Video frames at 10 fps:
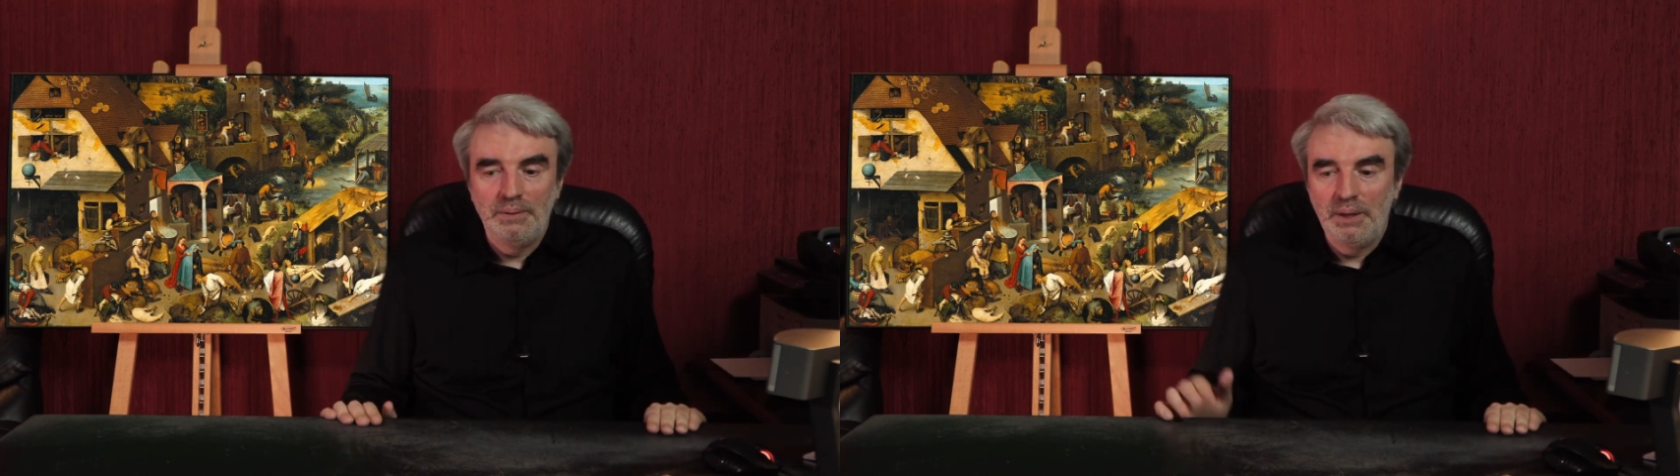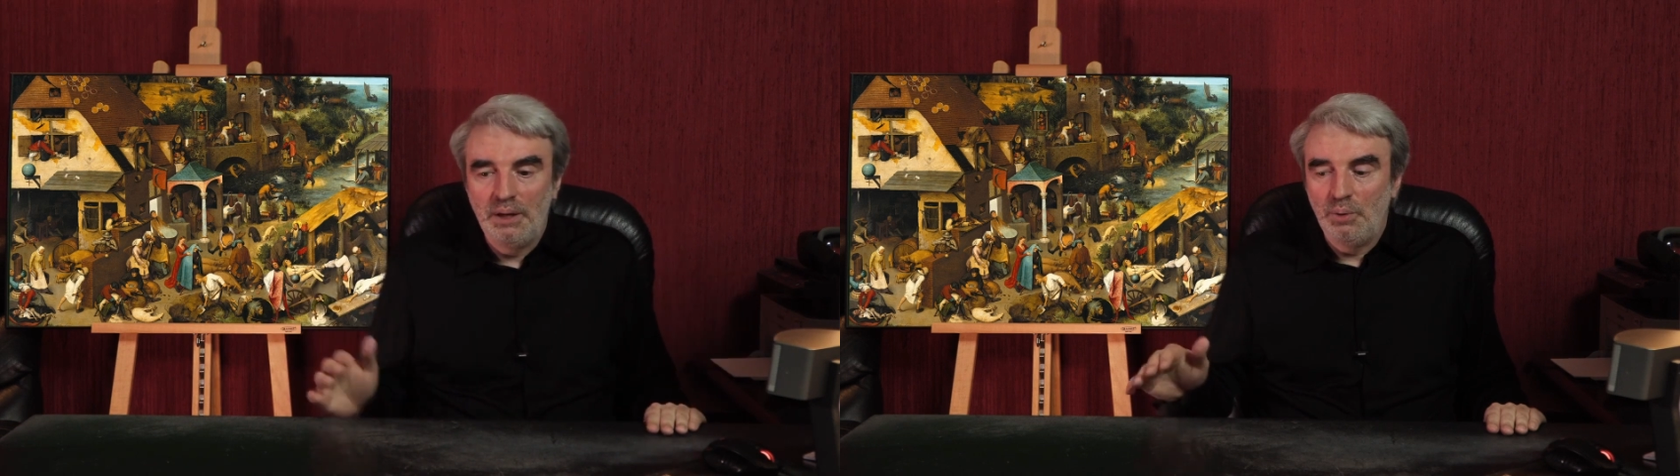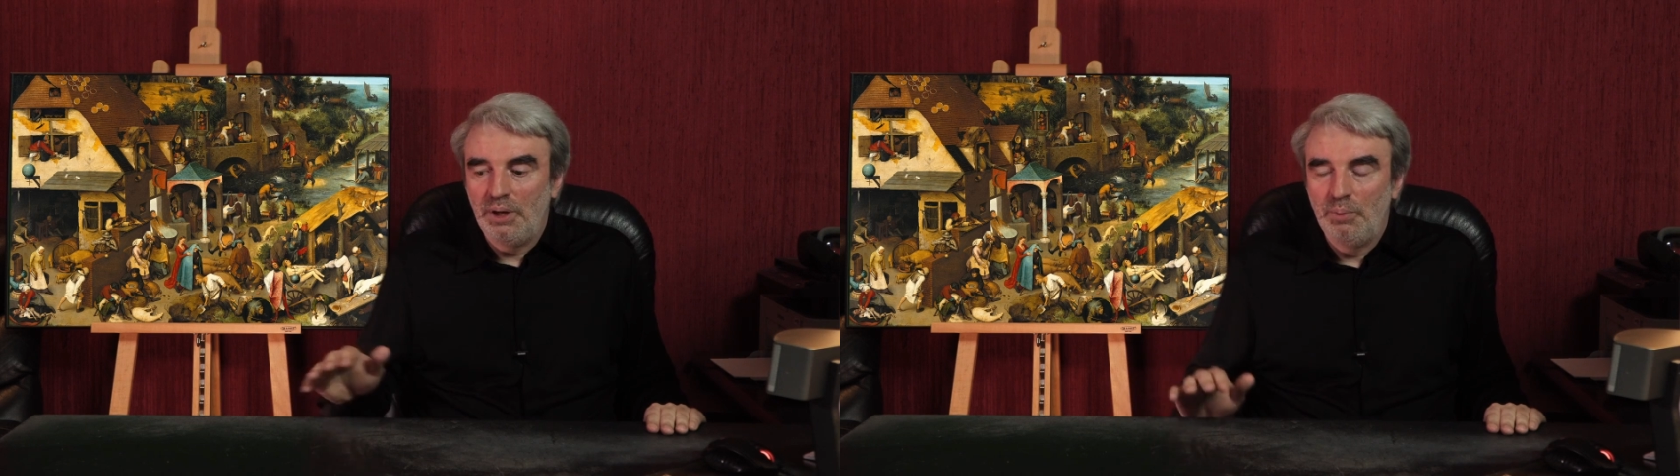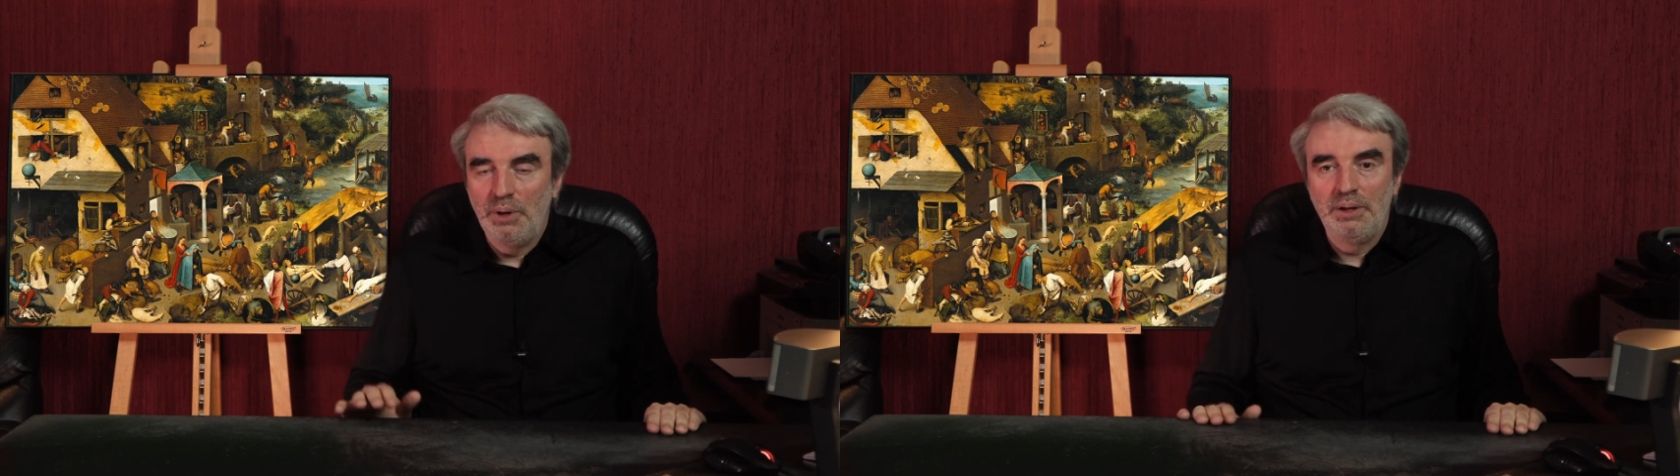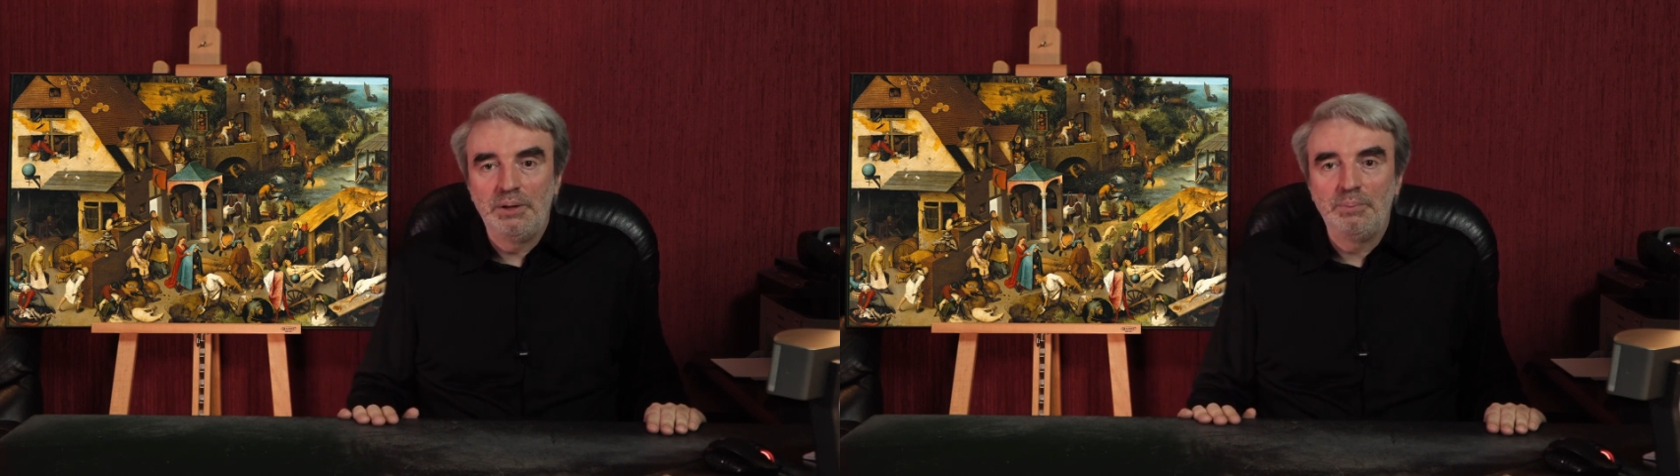And only
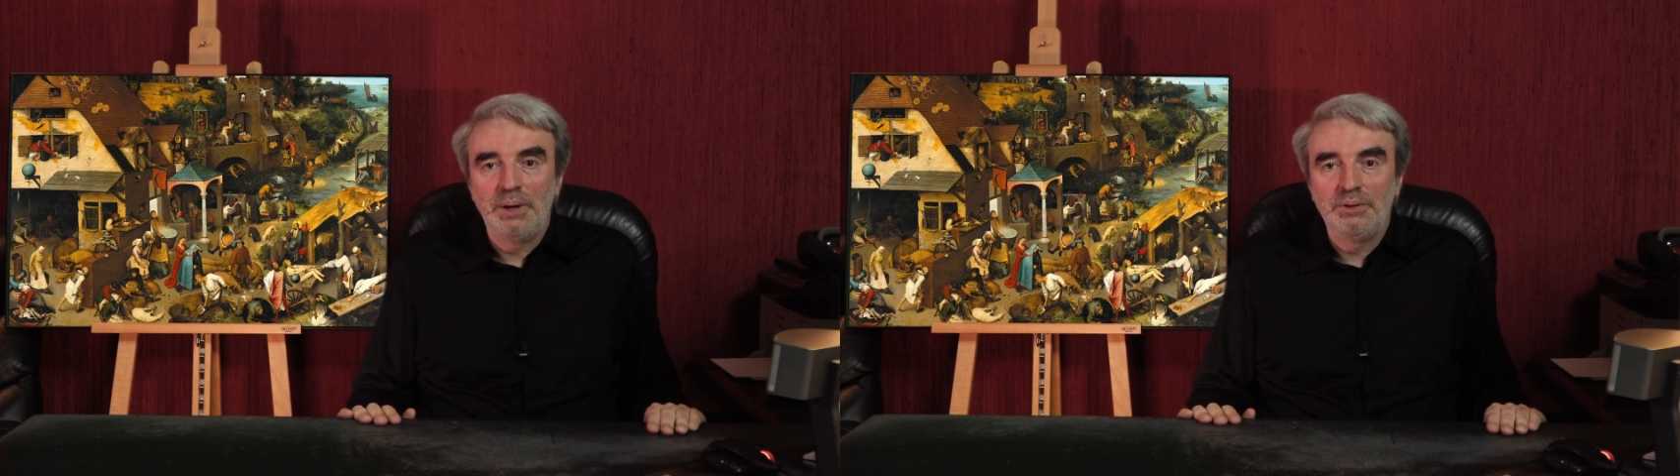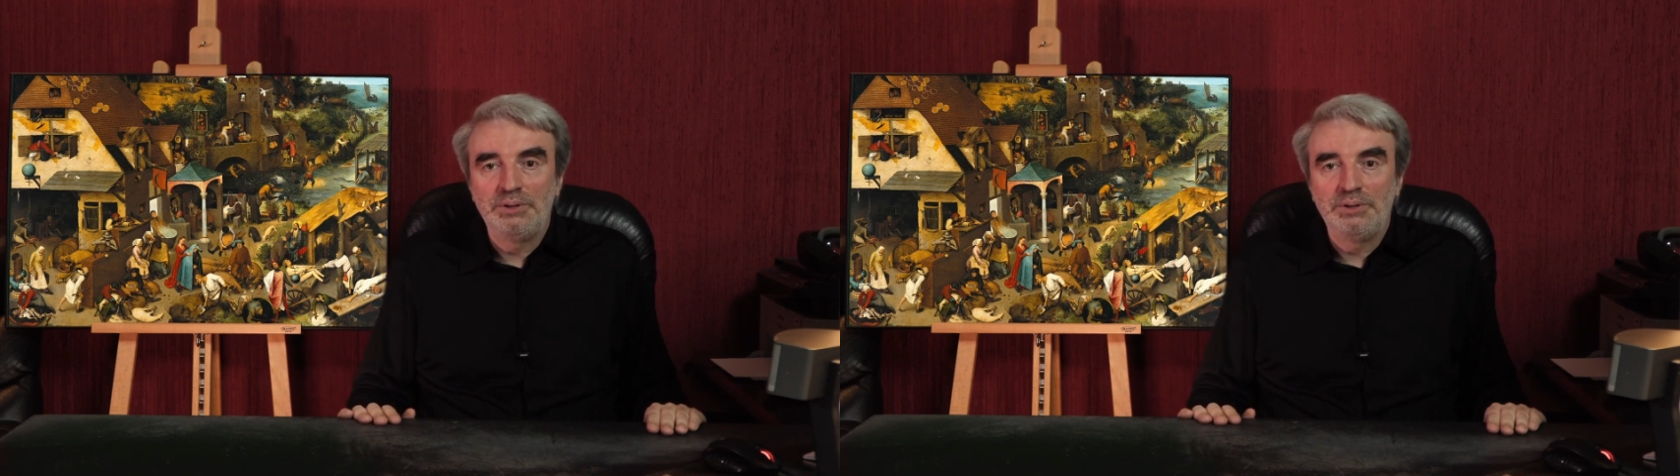one little mouse